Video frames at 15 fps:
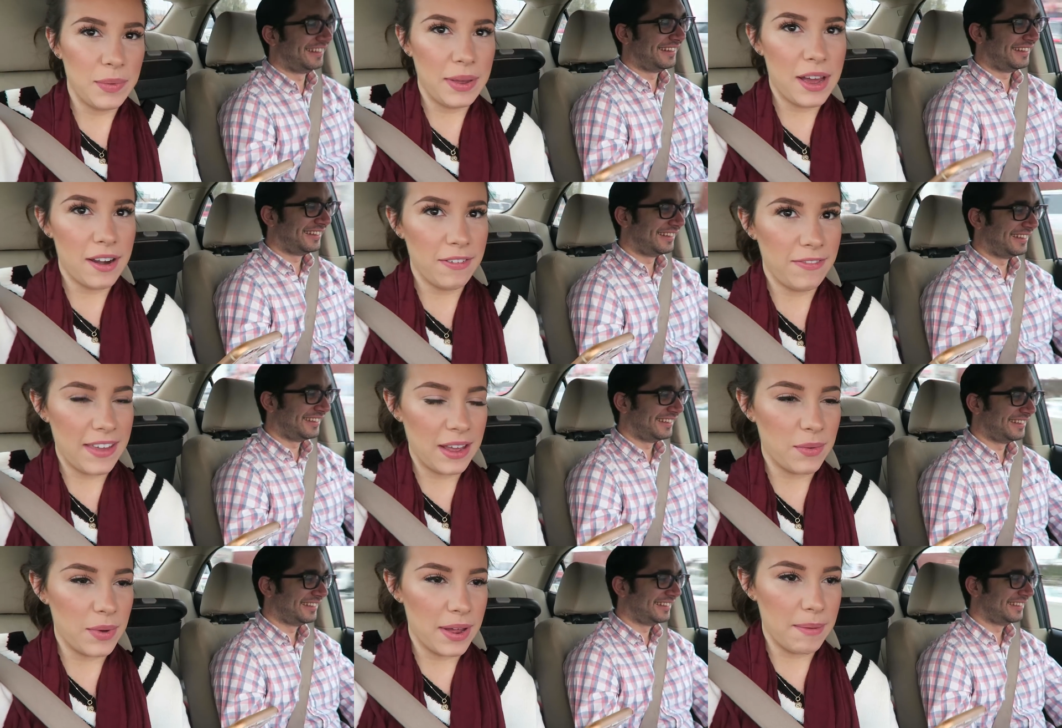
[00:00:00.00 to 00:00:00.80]
Speaker 1: So we got a
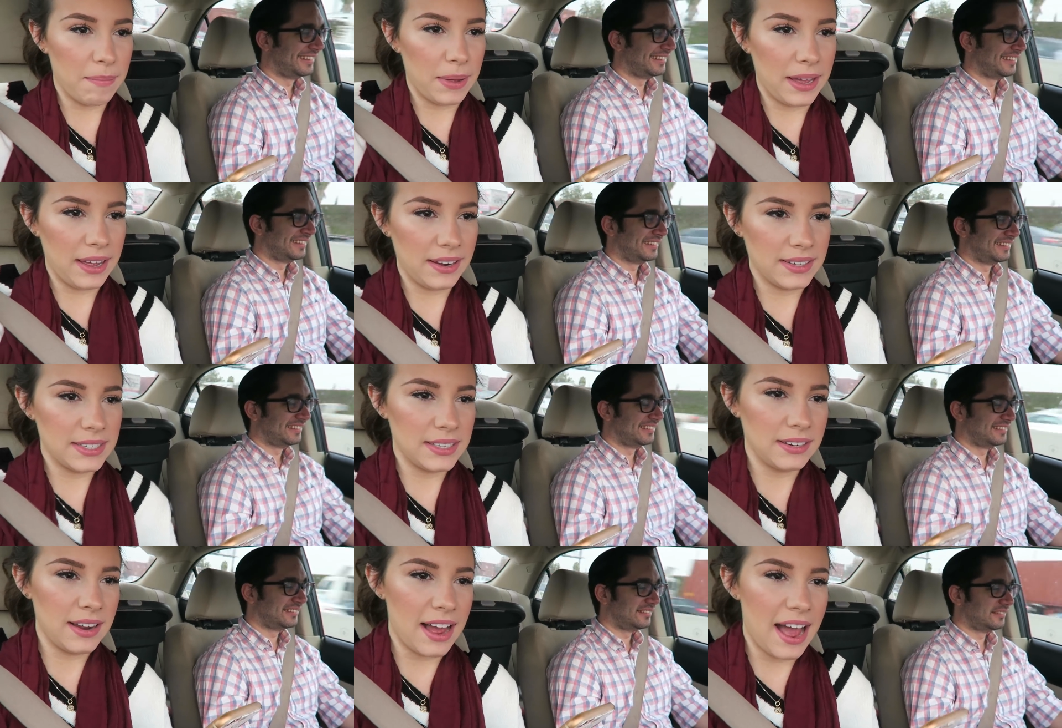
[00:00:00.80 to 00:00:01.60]
fake one, but
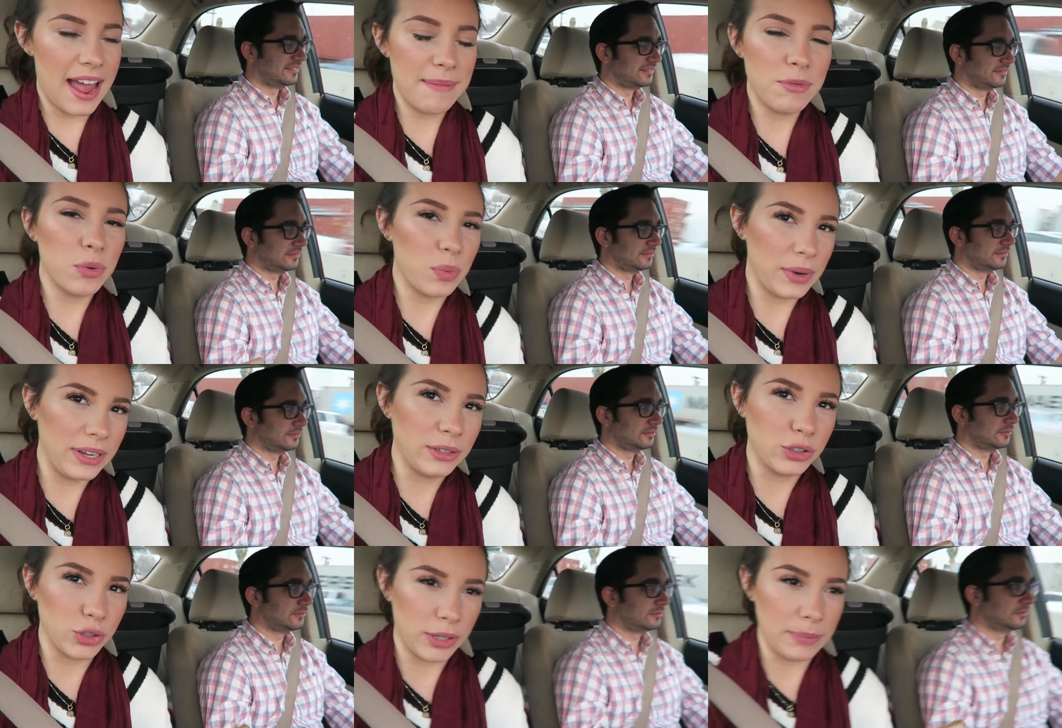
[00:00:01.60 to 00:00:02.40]
I'm a
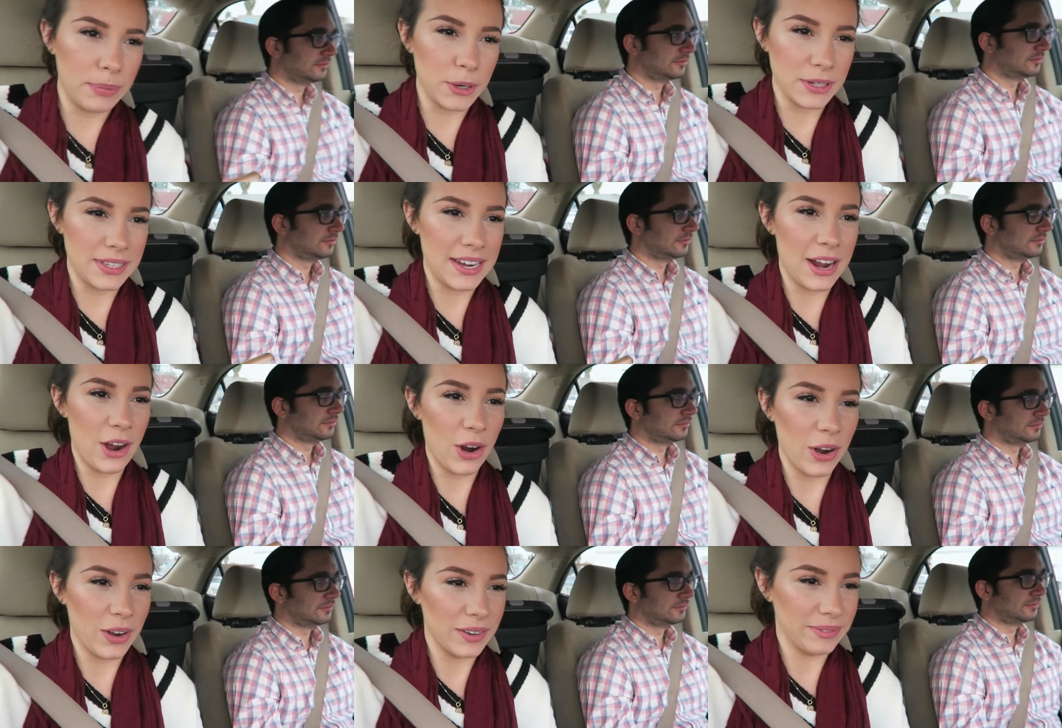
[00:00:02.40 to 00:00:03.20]
real tree person
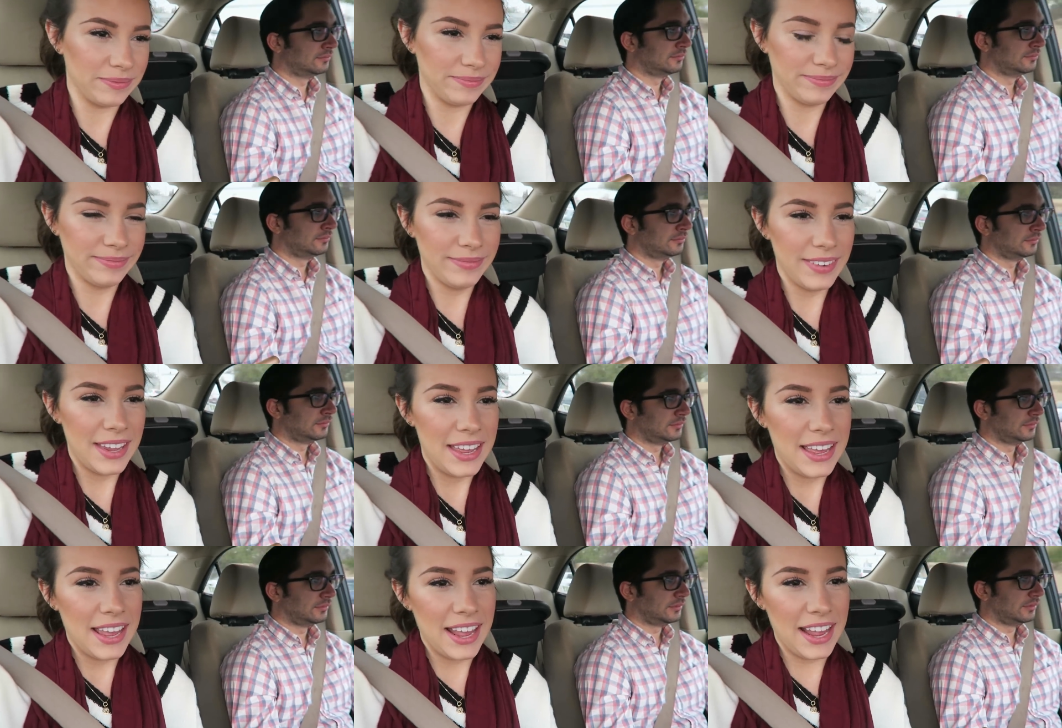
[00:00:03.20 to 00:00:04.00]
at heart.
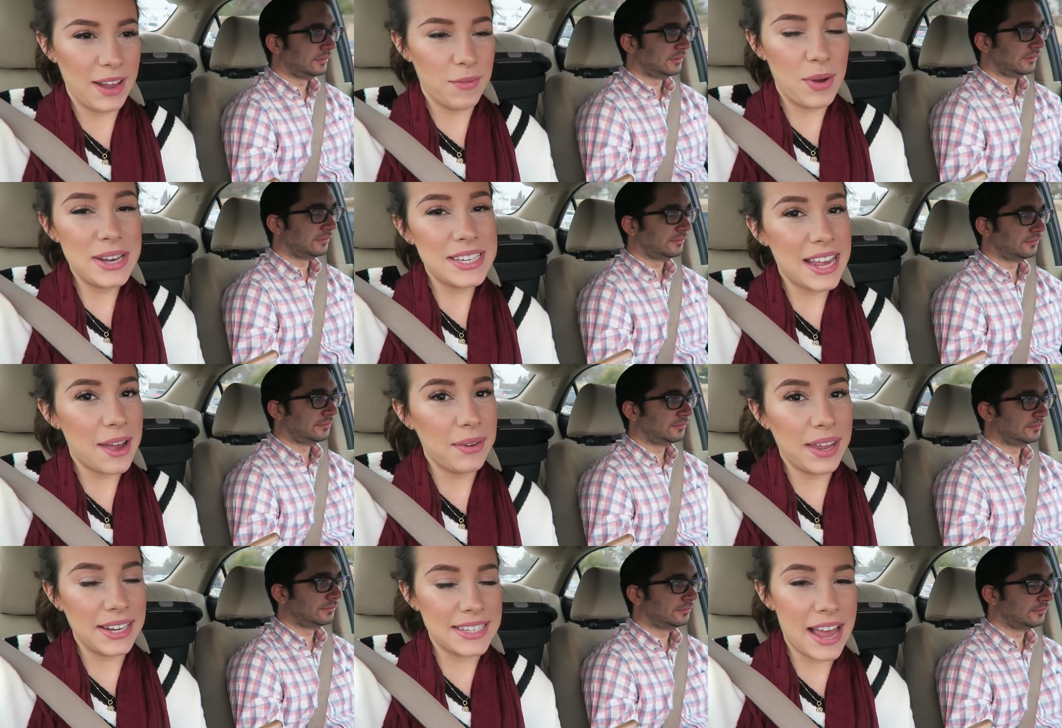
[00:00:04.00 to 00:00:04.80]
And one day
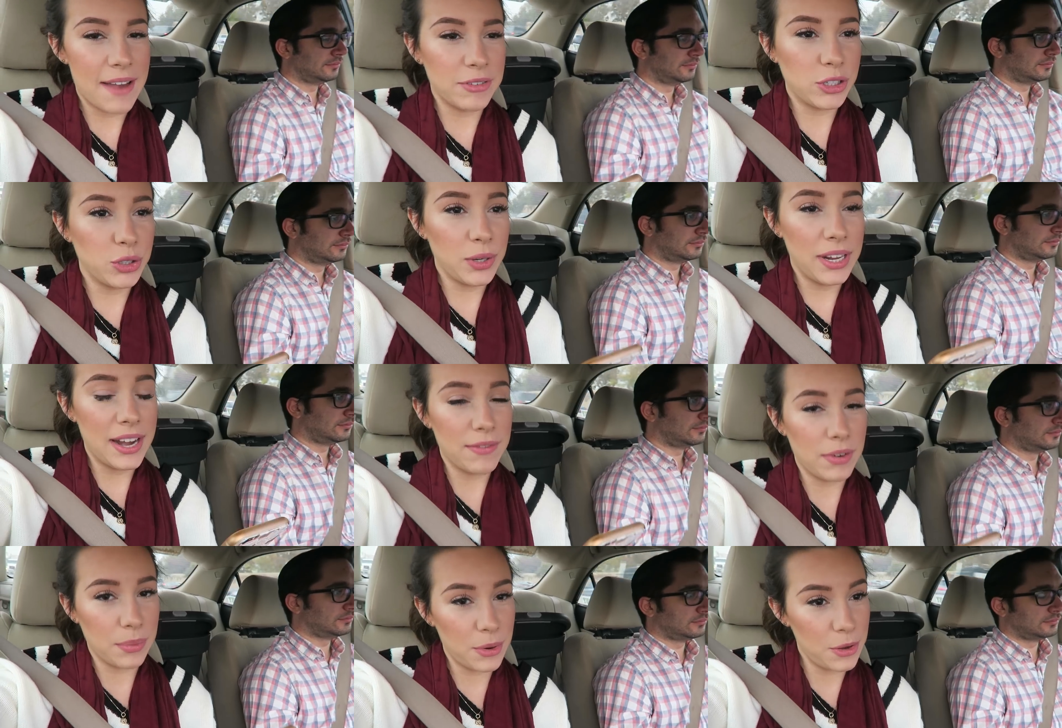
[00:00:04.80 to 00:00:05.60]
I would like to have a tree
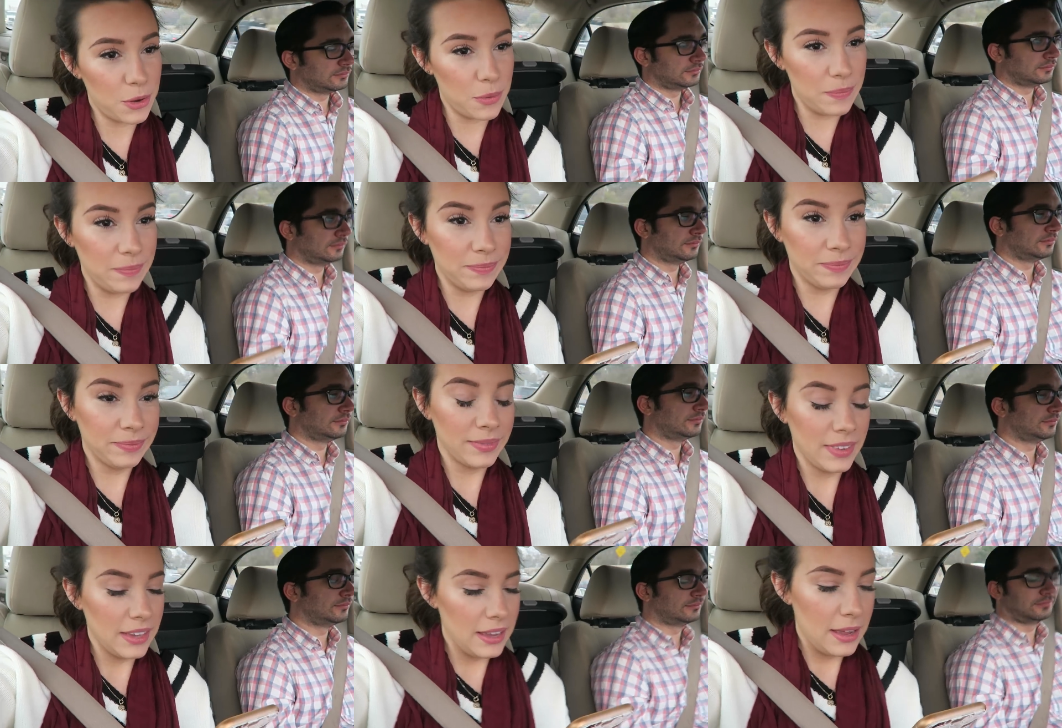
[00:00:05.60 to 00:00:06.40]
in every room,
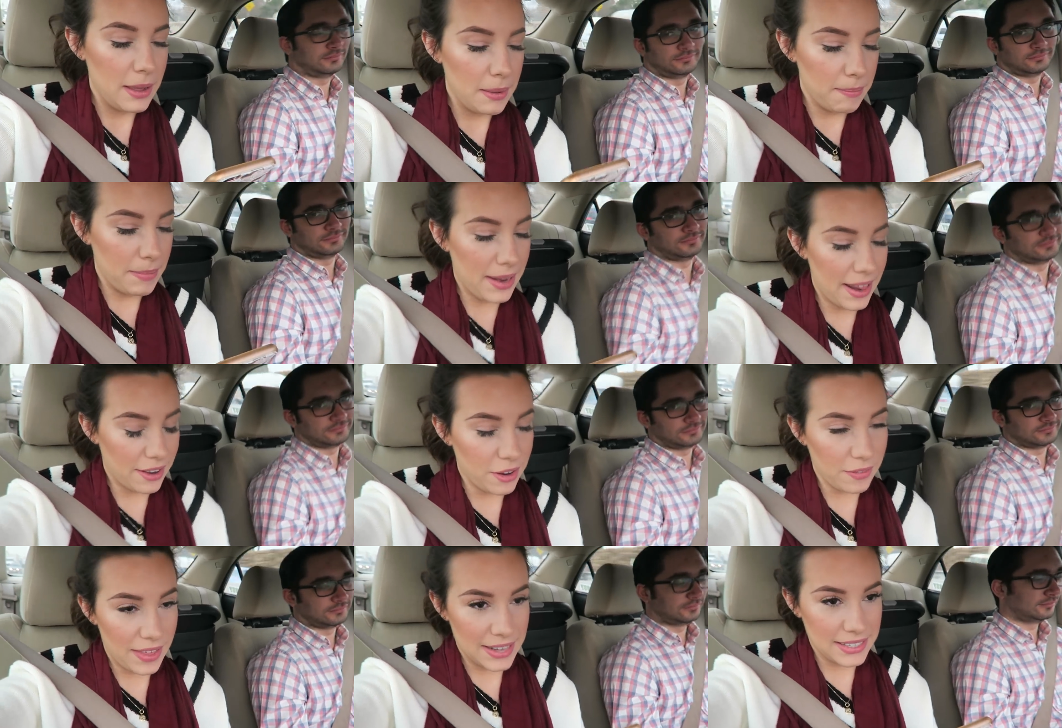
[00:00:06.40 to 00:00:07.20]
but I
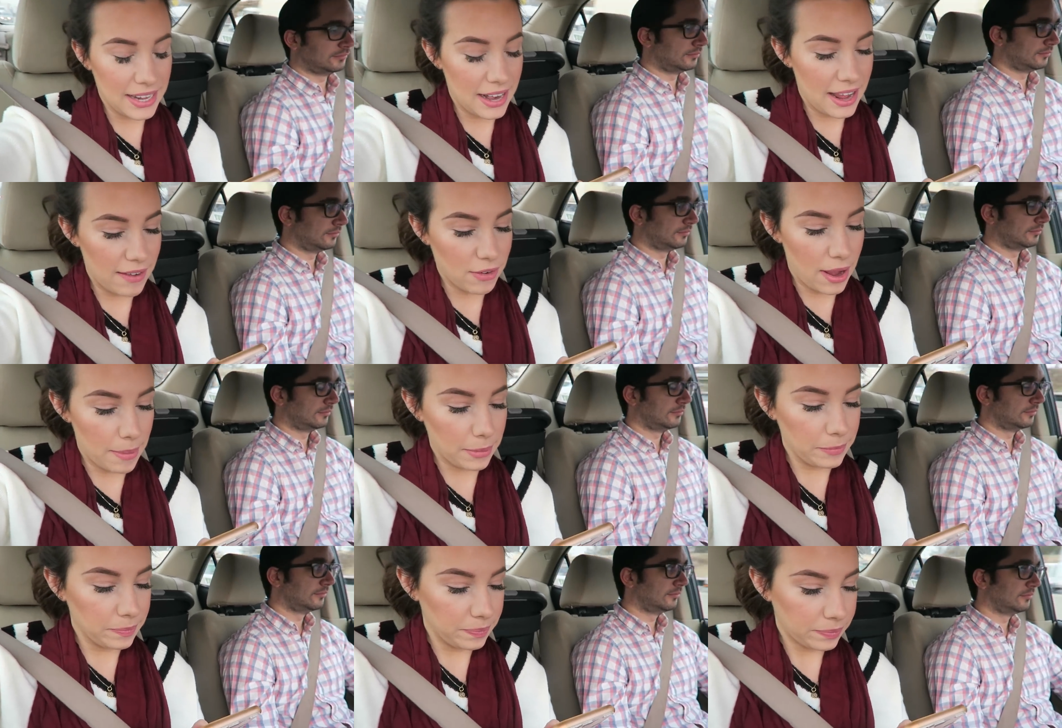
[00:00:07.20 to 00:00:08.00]
don't know if that's gonna ever
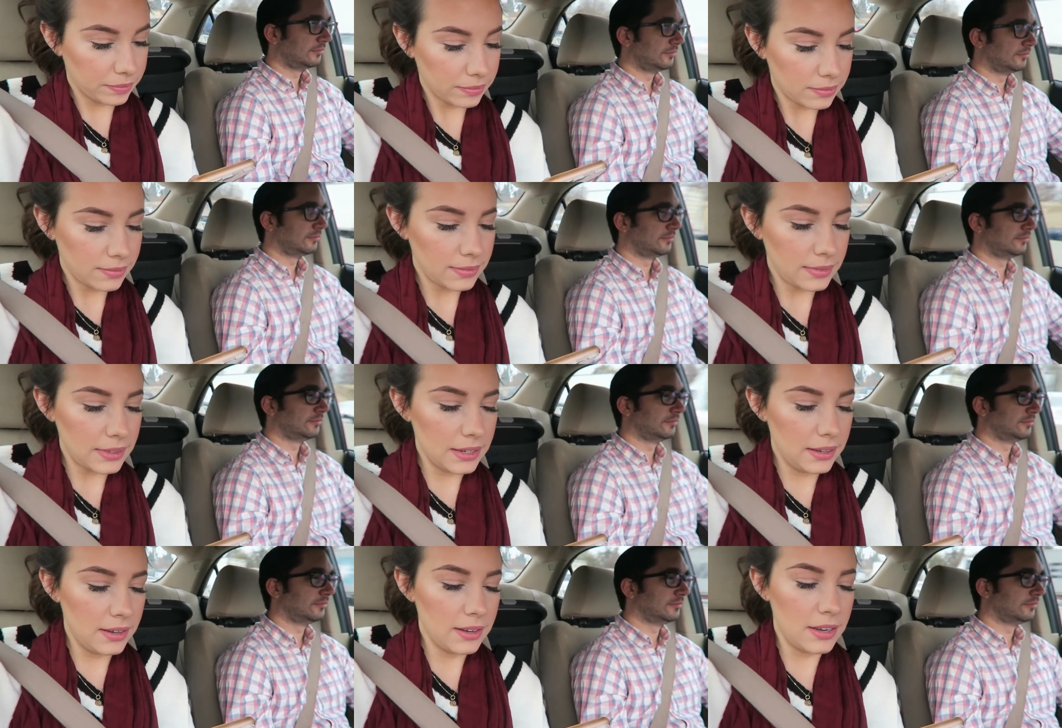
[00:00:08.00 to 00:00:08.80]
happen.
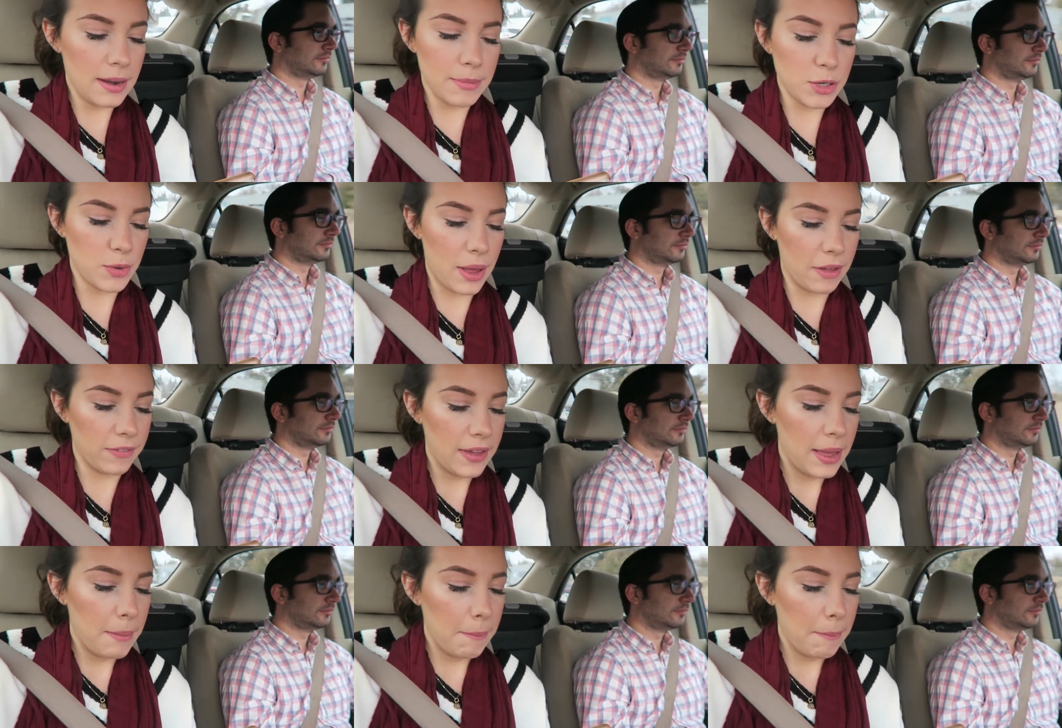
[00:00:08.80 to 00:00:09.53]
Number twelve,